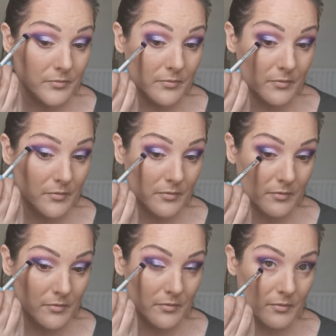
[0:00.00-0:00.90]

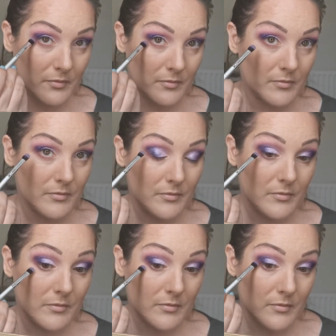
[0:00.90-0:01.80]

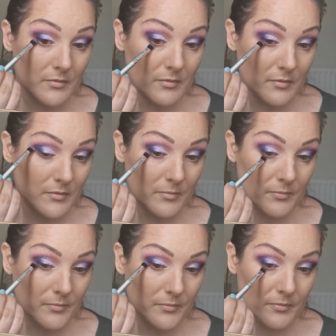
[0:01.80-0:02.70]

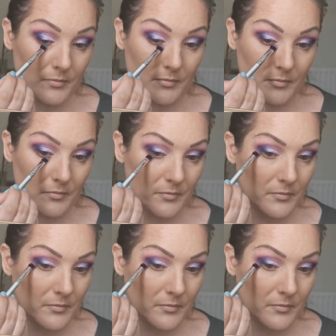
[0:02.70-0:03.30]
(silence)